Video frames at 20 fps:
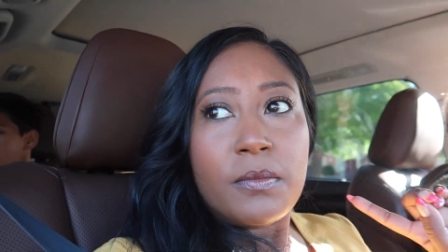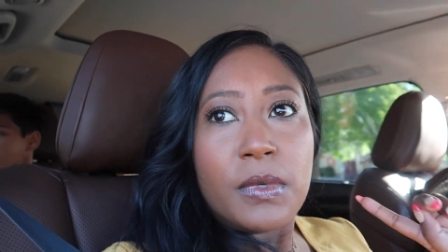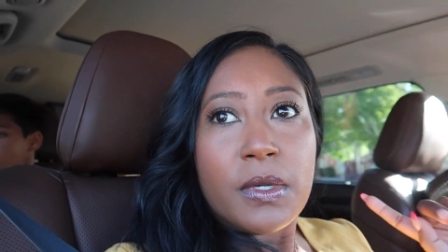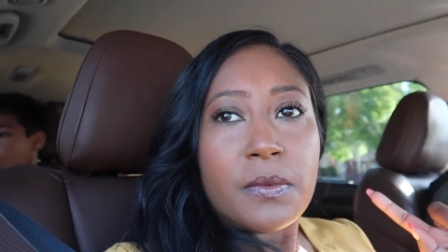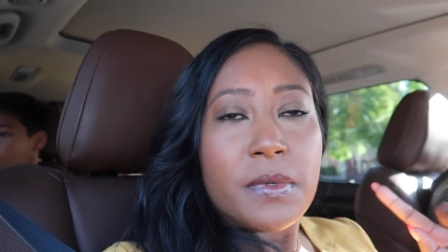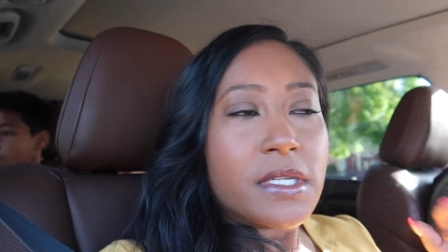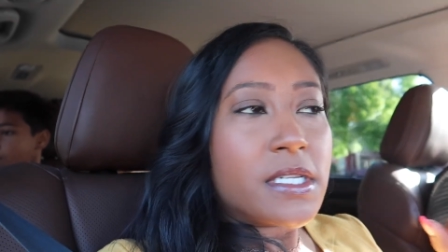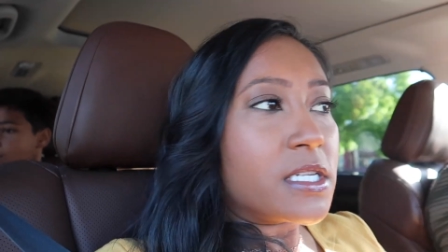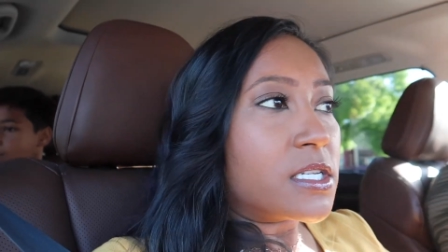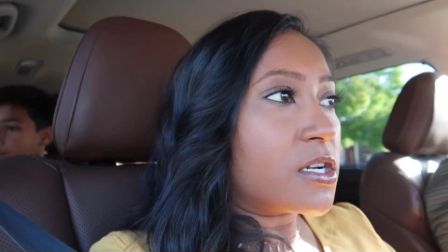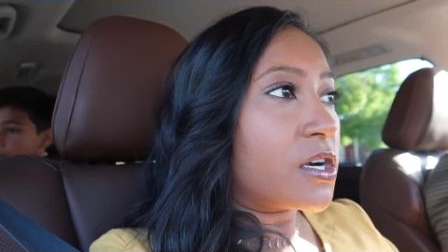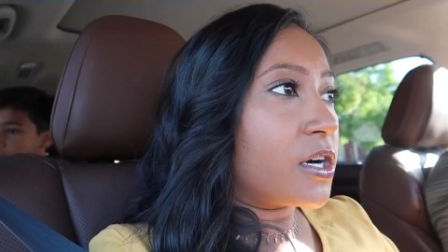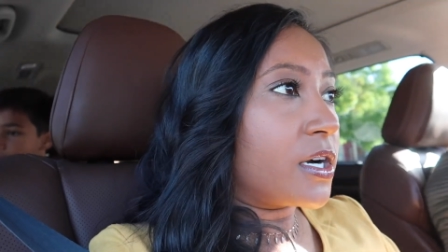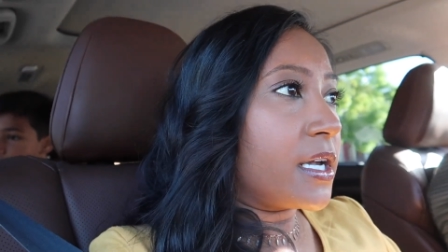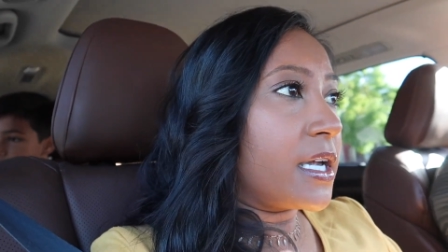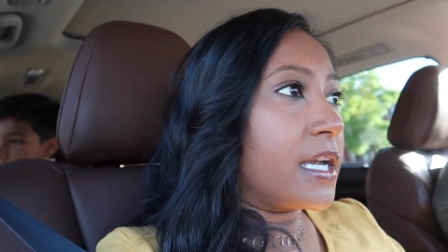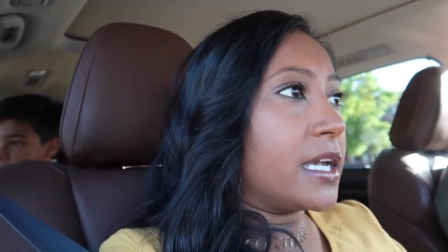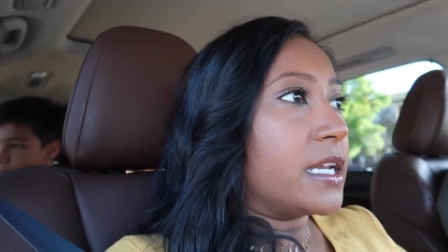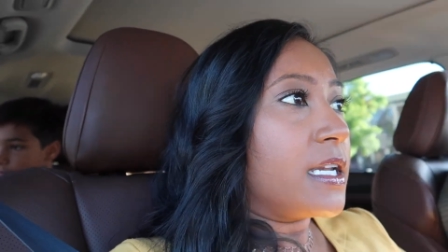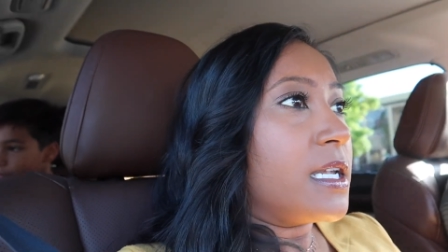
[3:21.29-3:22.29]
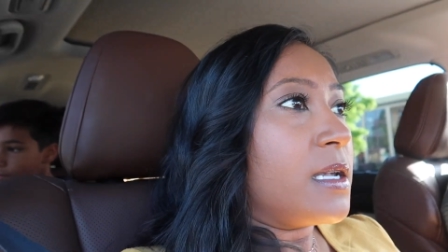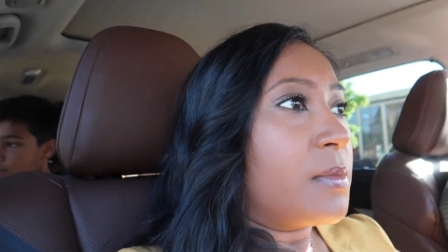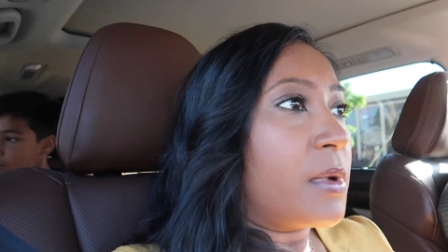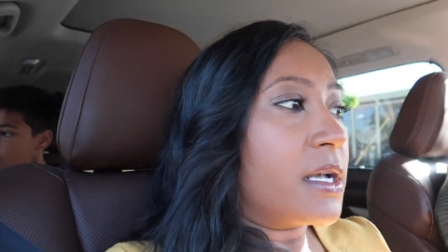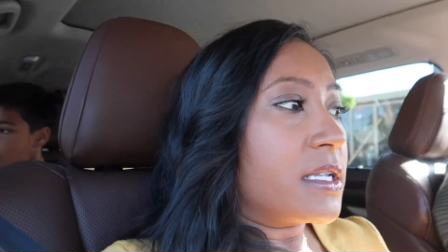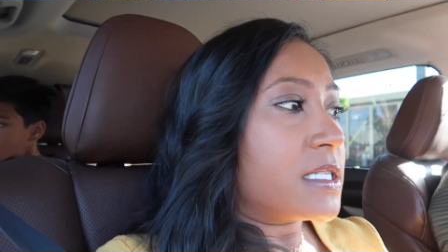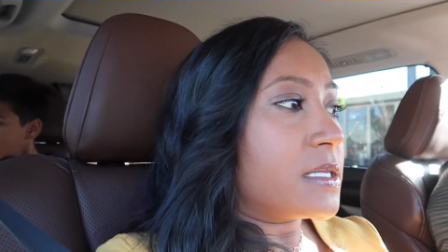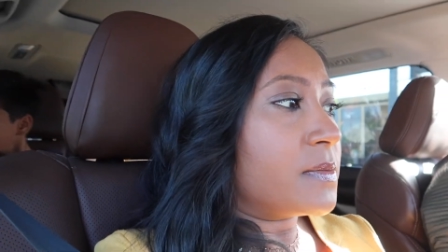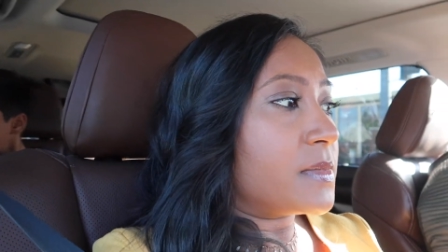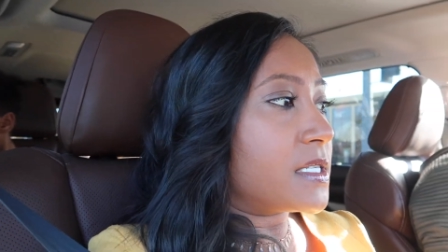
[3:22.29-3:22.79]
We went to Target and he
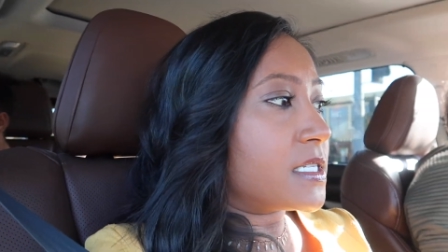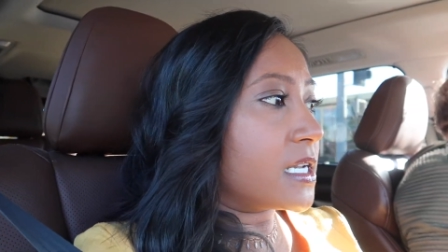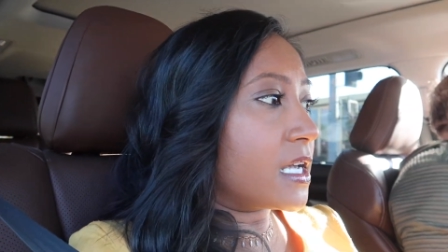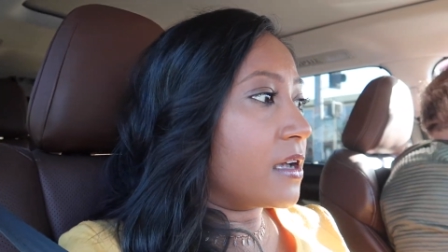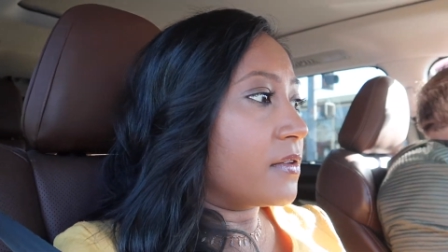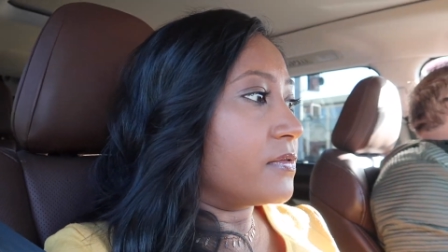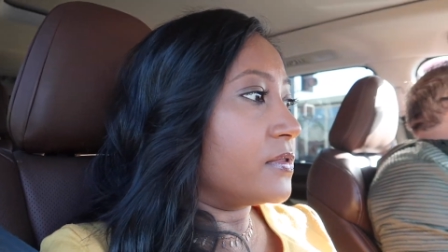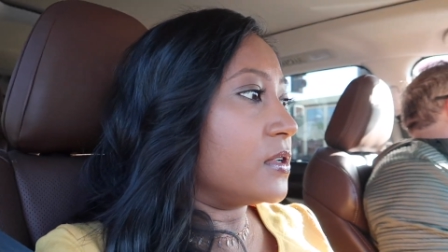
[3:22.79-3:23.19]
bought some stuff.